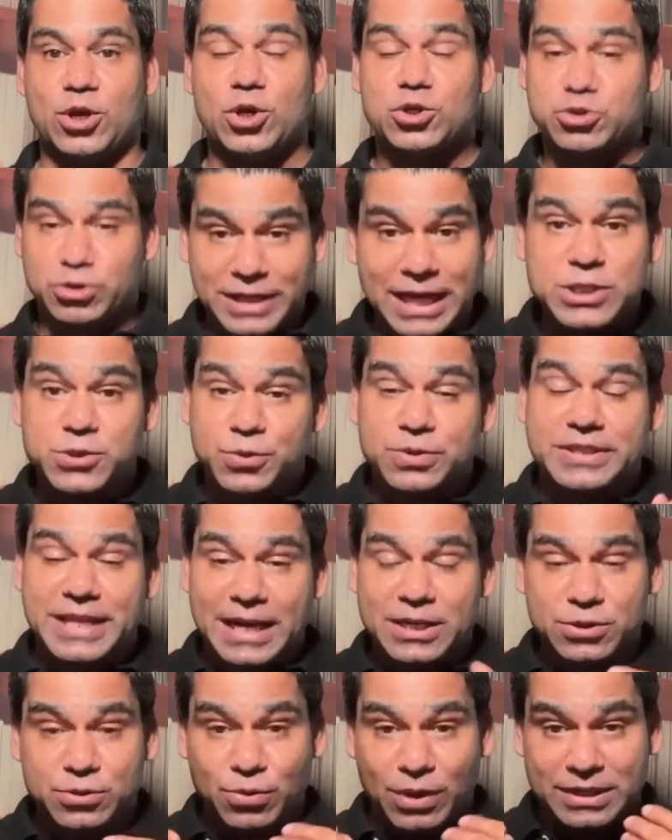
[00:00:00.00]
So
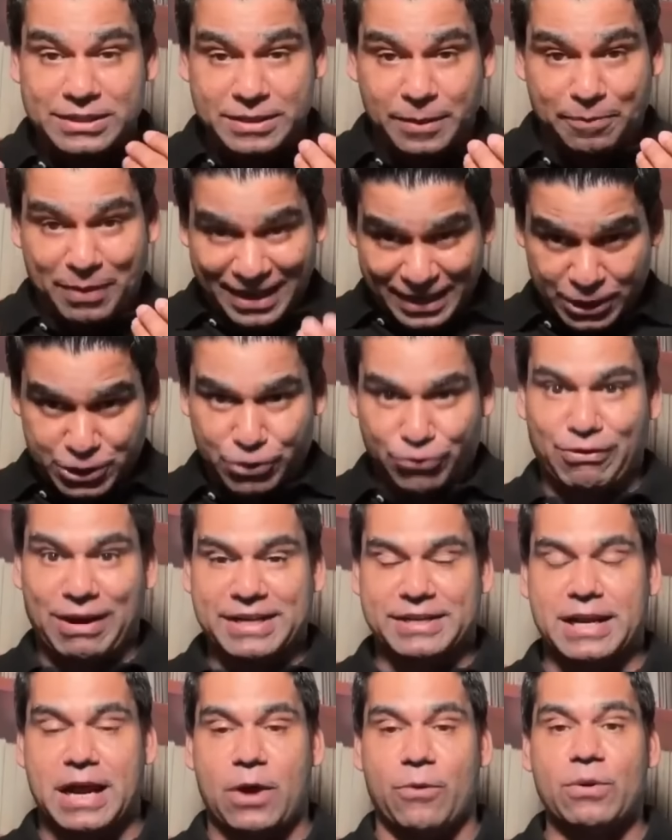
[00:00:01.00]
that's what the prediction right
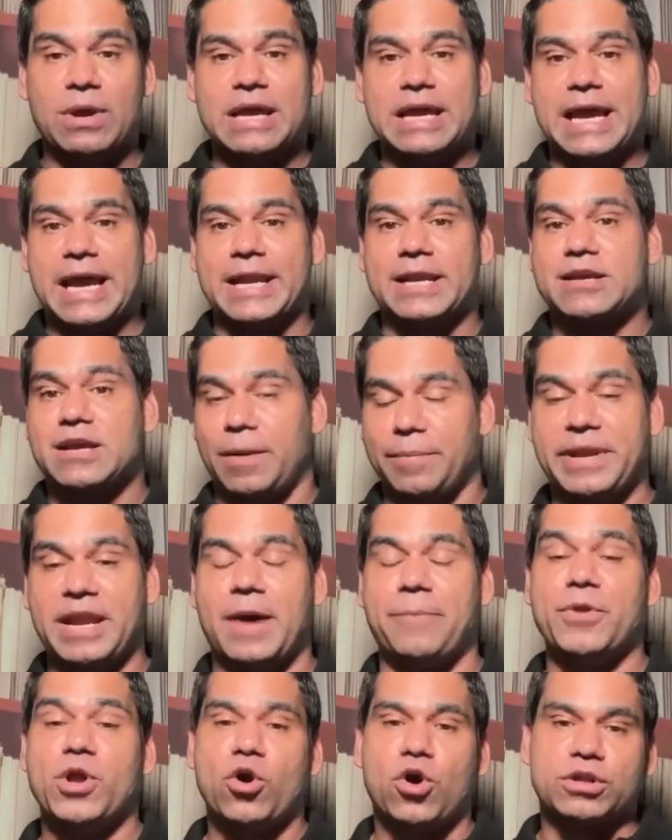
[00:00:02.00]
now and coming up.
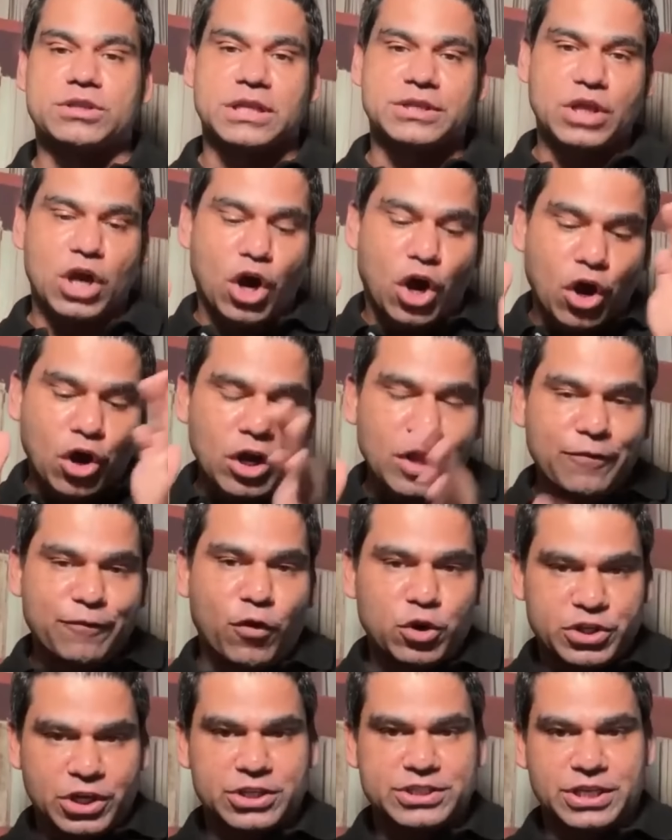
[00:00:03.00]
Or that early
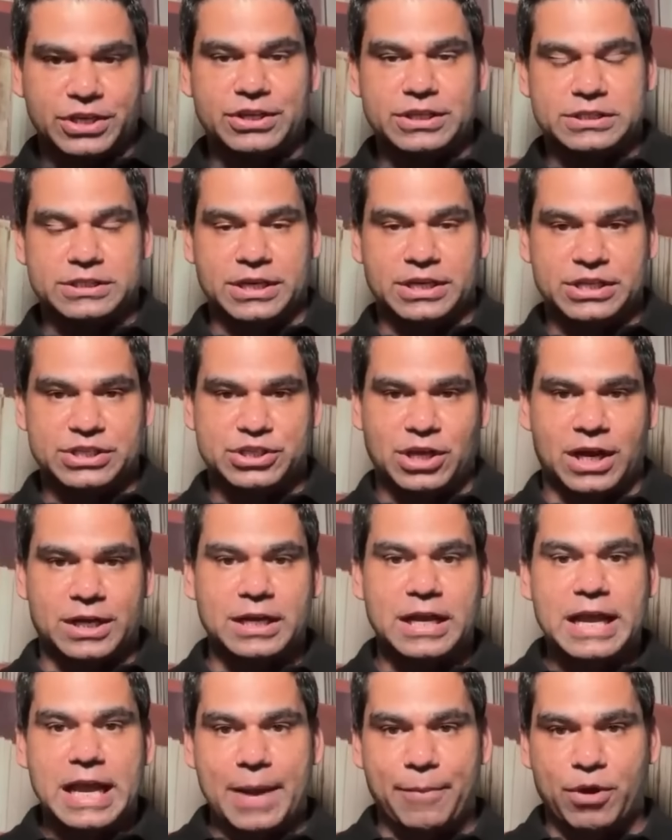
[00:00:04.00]
voter the result
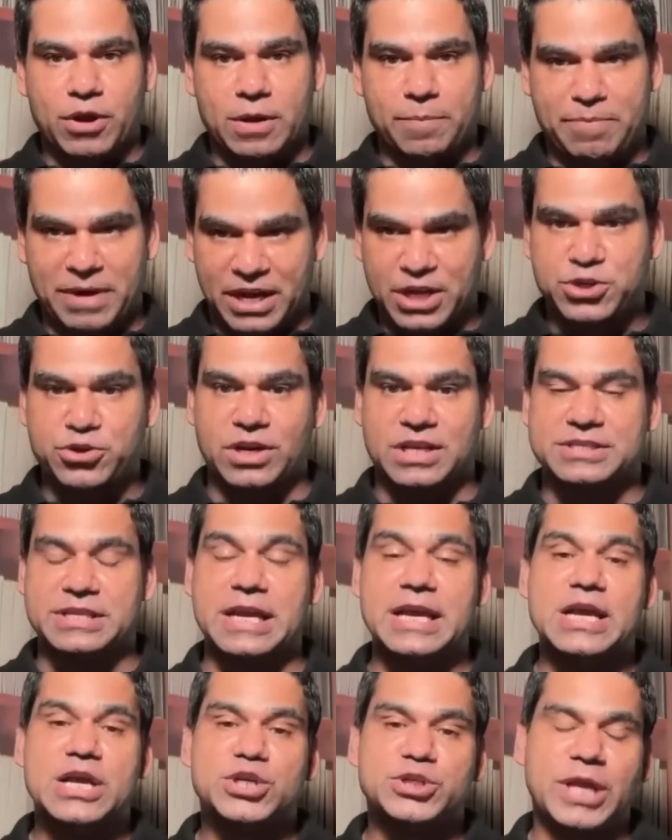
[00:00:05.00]
among prediction ase,
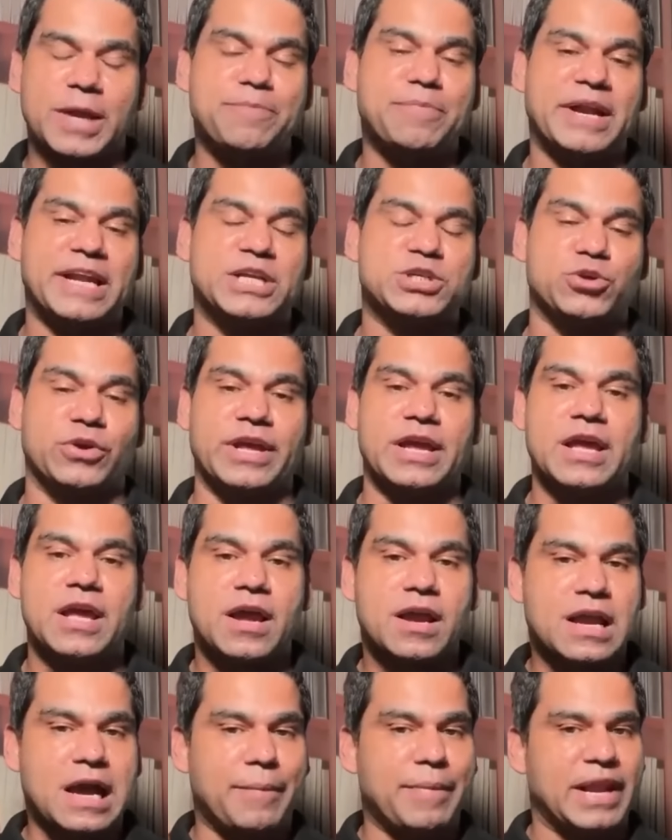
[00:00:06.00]
shei prediction e
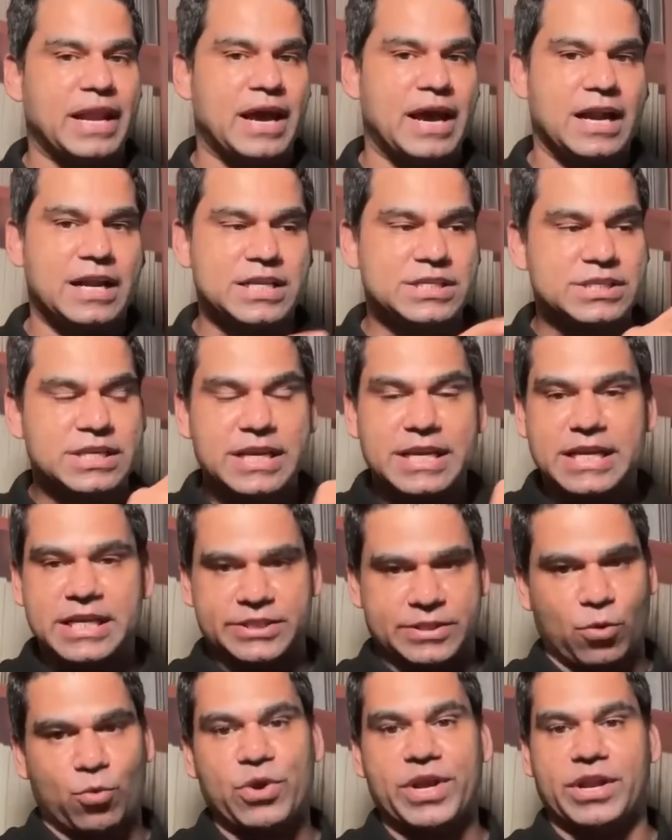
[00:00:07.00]
Kamala Harris is
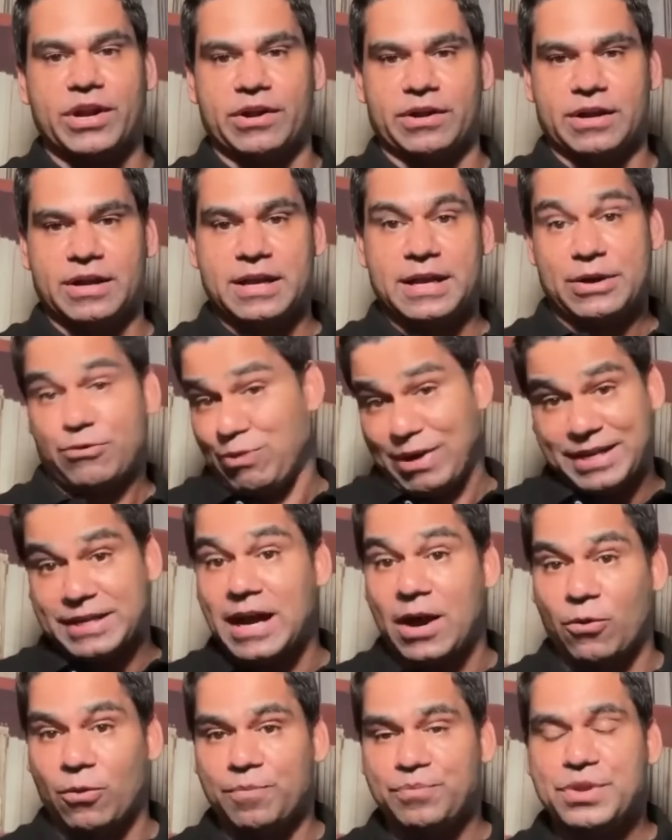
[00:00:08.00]
the winner right
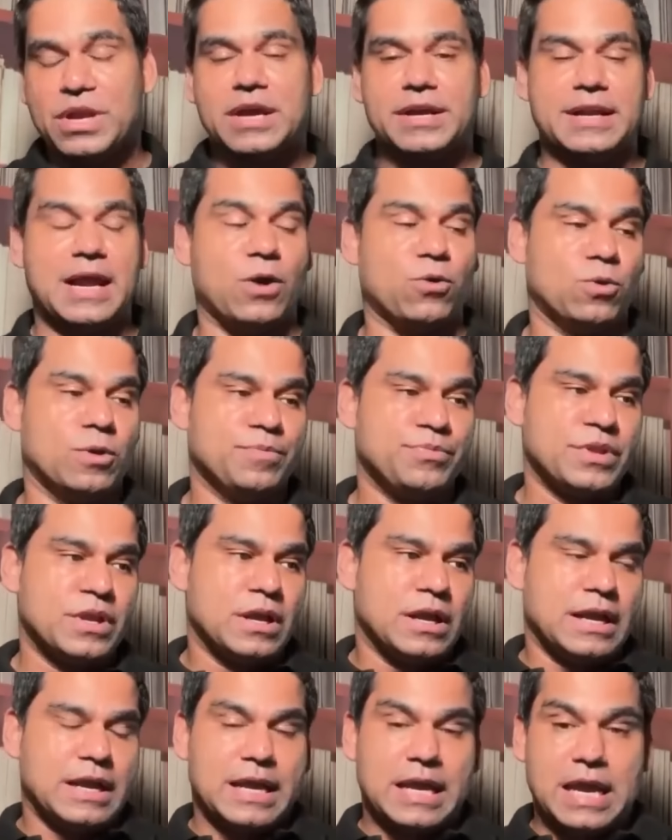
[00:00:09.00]
now. Now,
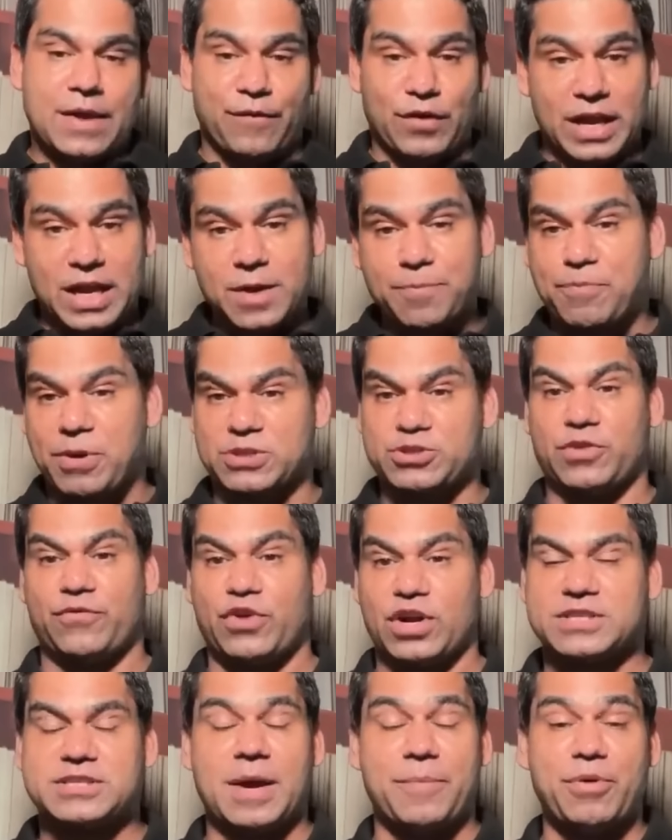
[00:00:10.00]
in person, for
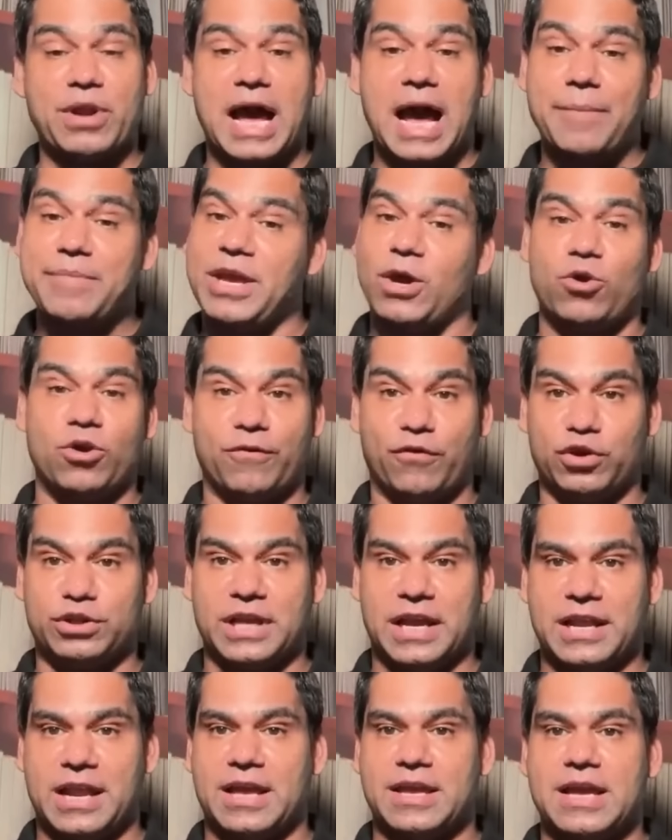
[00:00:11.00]
example, ami ekhono vote
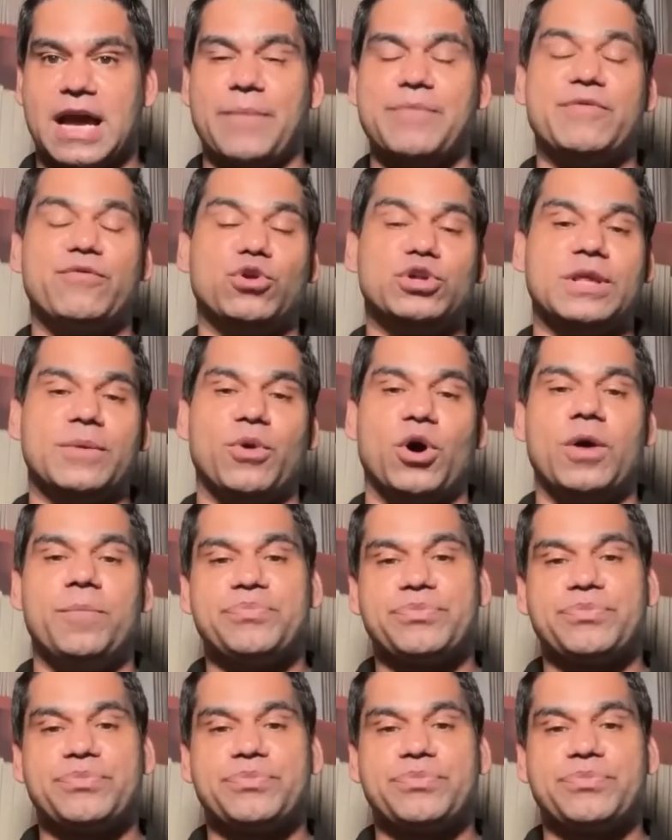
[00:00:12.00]
dei nai. Ami vote dibo